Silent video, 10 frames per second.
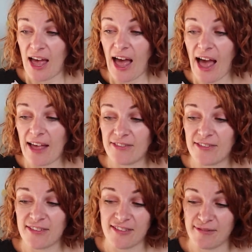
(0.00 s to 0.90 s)

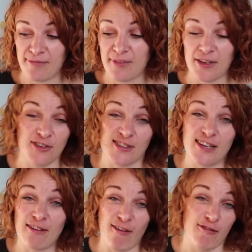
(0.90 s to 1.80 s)
and I just
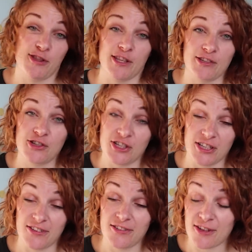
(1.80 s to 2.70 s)
love everything that she
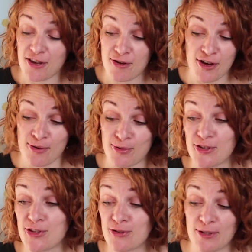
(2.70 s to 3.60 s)
does, so I
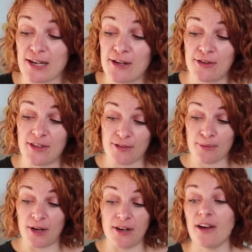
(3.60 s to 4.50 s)
wanted to include this
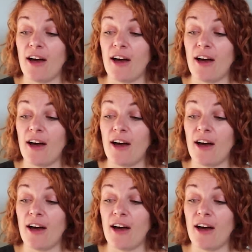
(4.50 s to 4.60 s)
one.